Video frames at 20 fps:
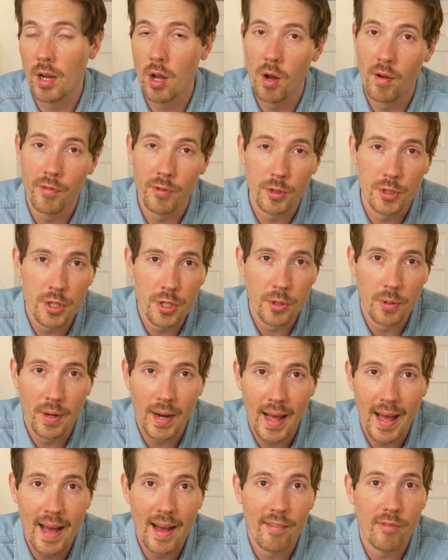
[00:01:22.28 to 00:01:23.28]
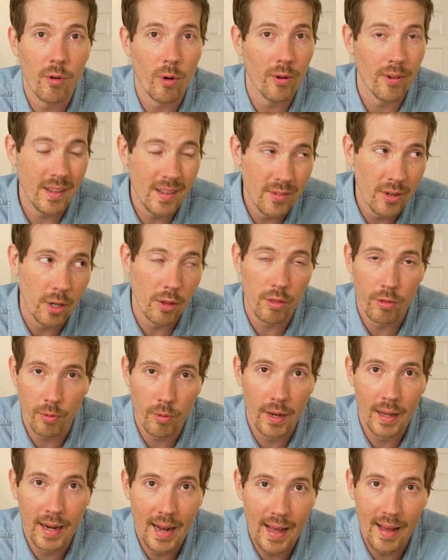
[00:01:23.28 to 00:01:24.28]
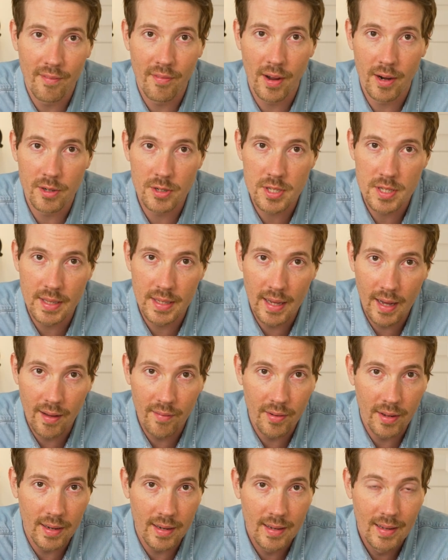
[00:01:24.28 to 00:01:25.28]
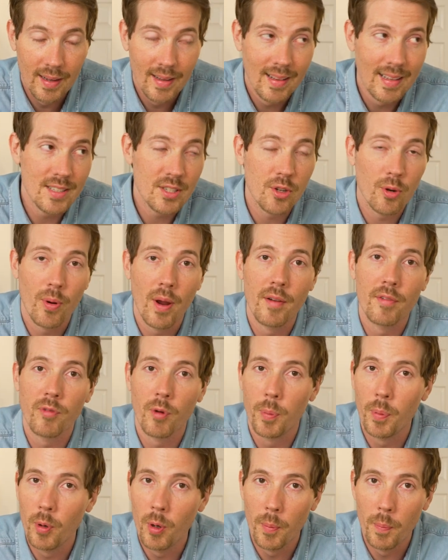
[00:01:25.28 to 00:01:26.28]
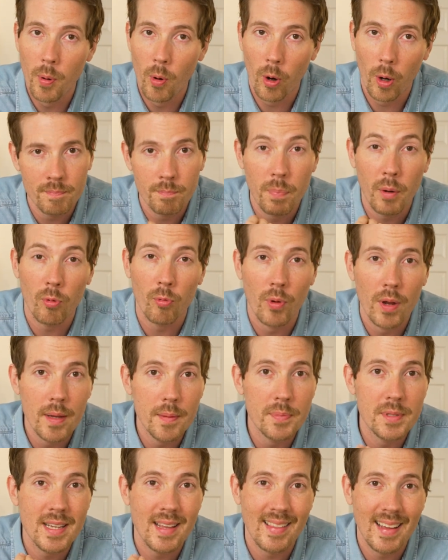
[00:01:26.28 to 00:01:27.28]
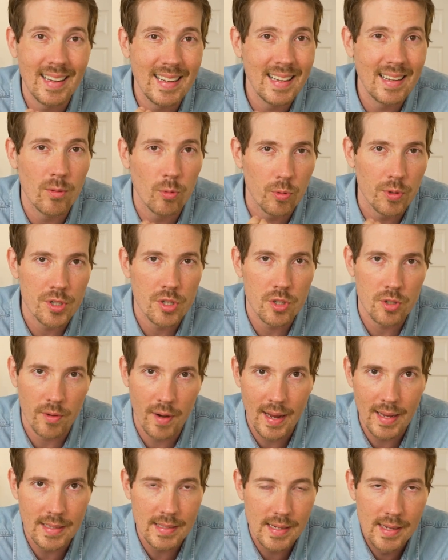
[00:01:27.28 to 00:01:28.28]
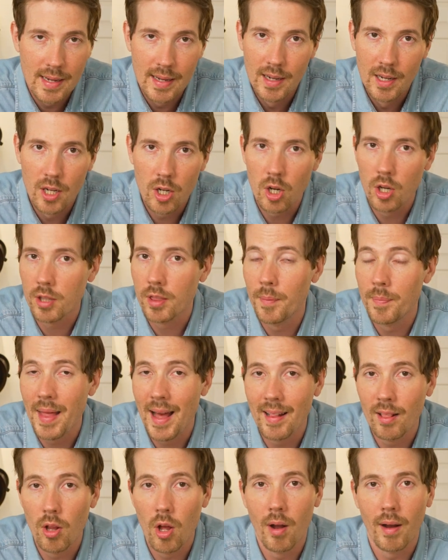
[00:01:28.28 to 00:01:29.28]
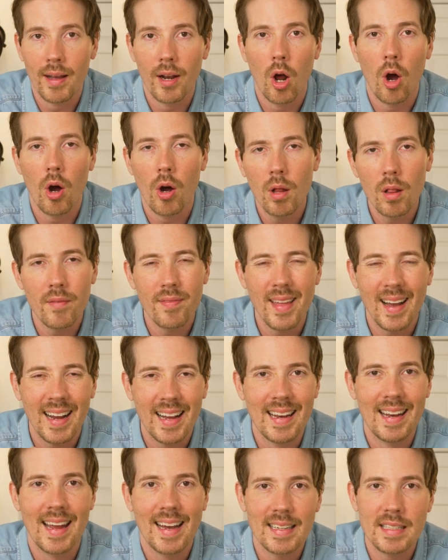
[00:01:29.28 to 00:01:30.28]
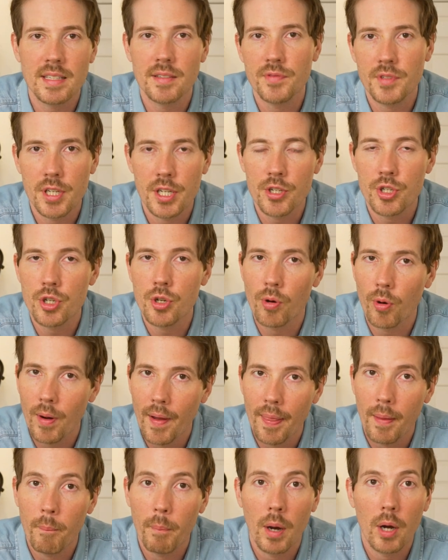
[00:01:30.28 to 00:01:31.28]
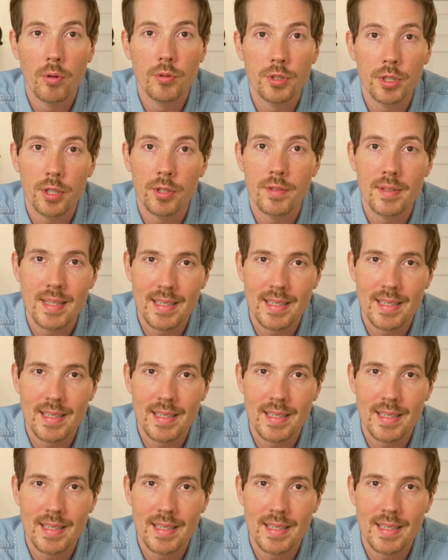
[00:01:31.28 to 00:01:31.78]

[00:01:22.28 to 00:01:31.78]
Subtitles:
call for 2.5 or even 3.5 hours in the oven. This is great for pulled pork, but ribs, they need restraint. Cook them that long and all of that connective tissue around the bone turns